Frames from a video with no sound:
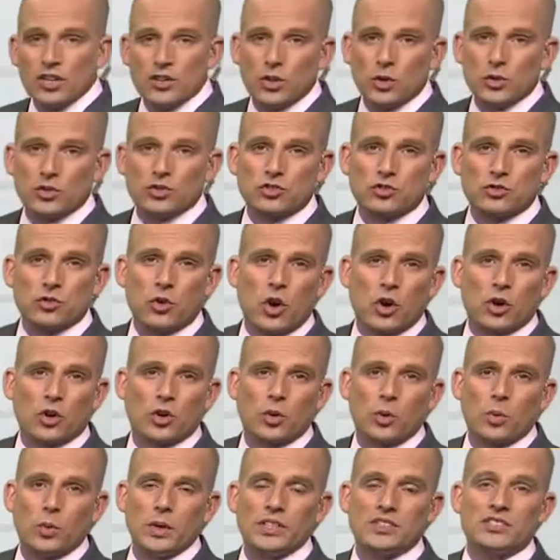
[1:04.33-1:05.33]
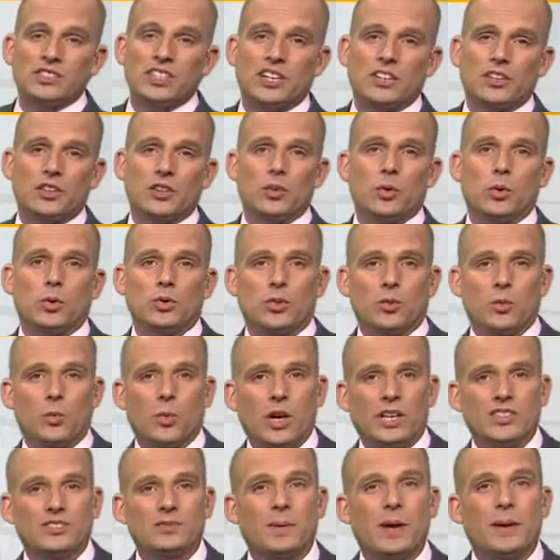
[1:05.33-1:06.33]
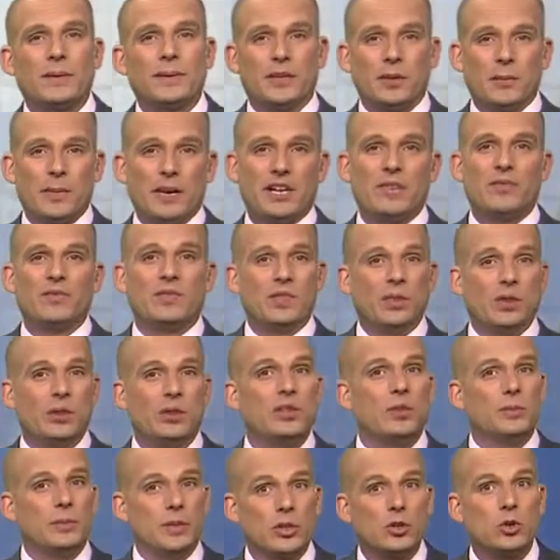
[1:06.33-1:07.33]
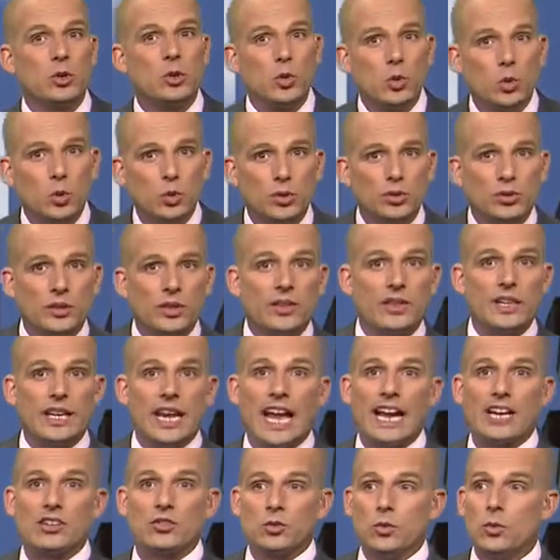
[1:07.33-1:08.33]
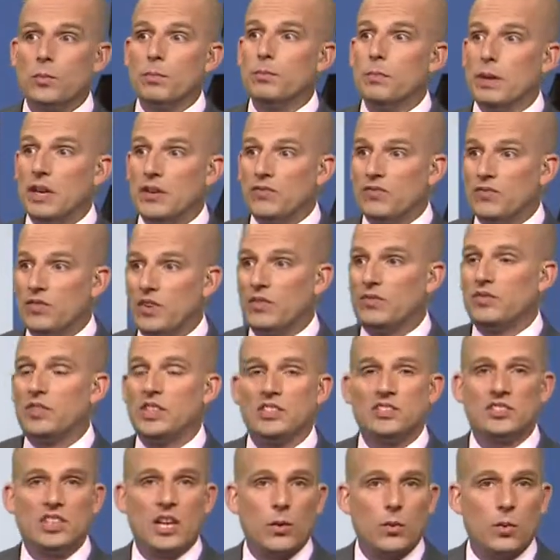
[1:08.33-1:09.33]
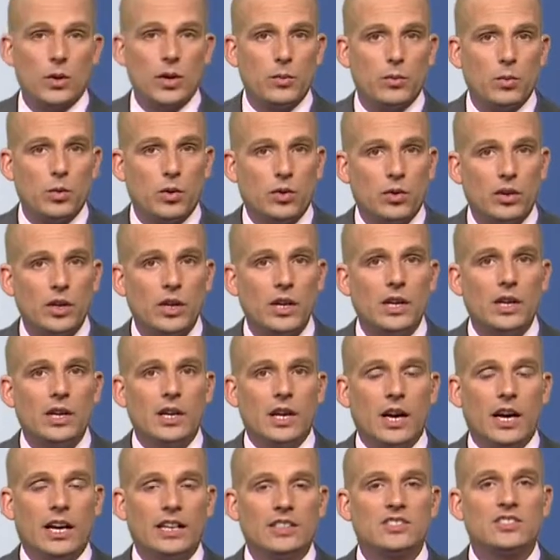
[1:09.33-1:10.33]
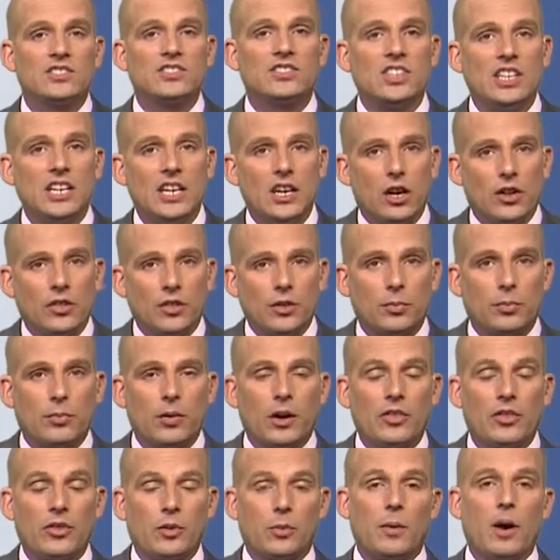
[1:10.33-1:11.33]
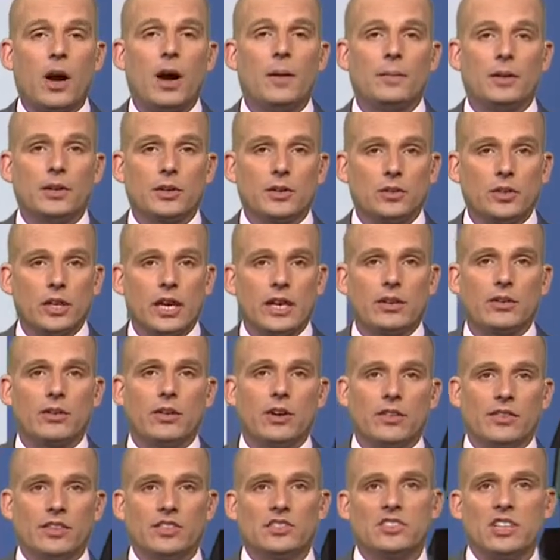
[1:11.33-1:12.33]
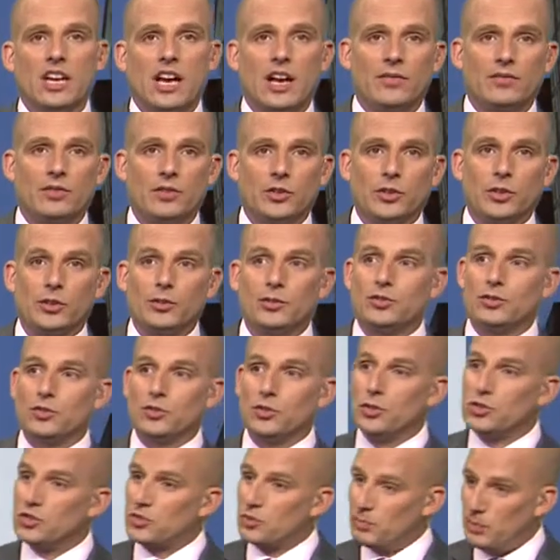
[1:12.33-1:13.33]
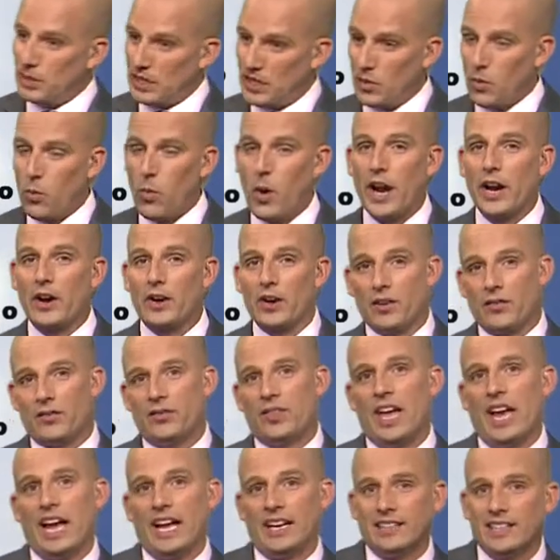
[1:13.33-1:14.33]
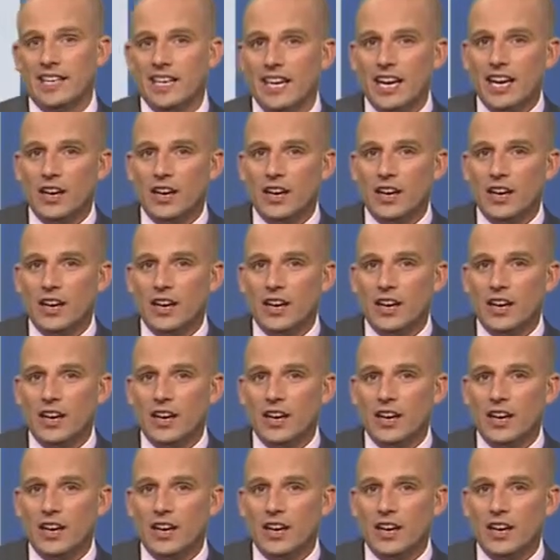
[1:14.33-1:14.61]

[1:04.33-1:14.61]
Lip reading: those stronger winds out of the north and west probably going to make it feel a little bit cooler than the actual mid-50s that we will see on the thermometer later on this afternoon. So just be aware of that.